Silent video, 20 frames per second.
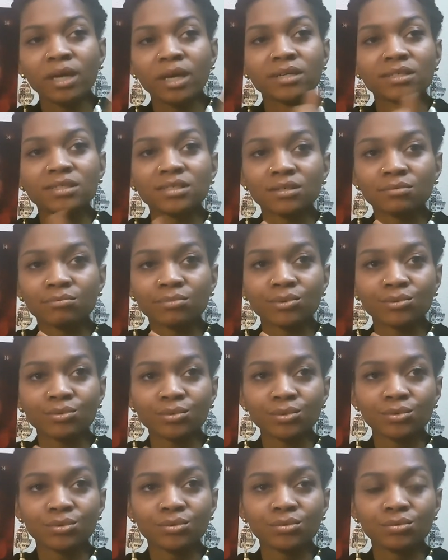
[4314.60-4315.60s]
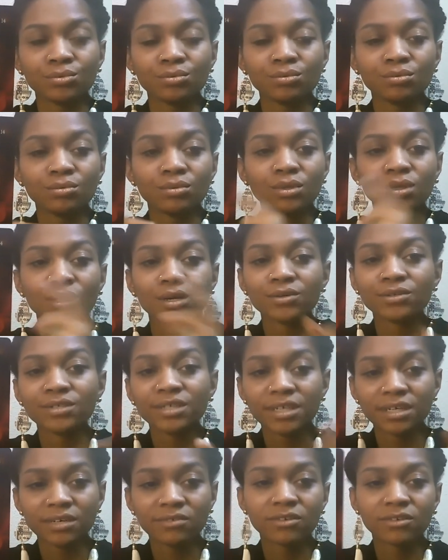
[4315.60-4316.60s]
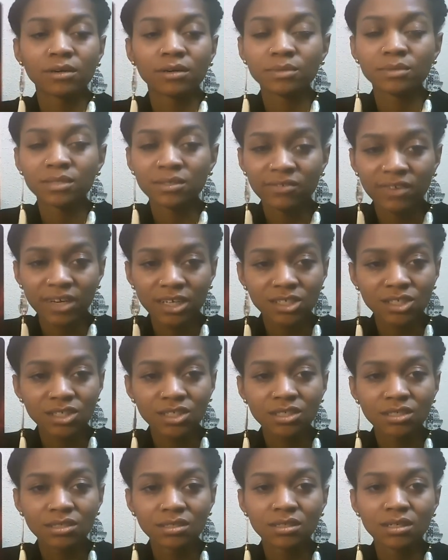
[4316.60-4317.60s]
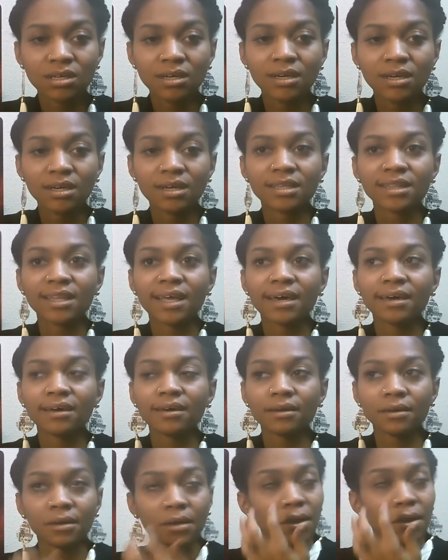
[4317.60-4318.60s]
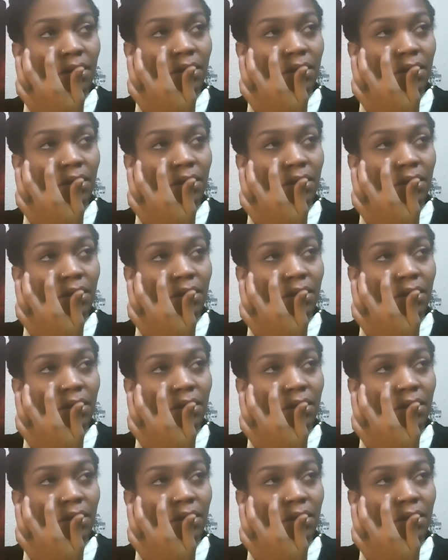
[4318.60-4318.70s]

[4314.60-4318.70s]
picked up through learning of observation that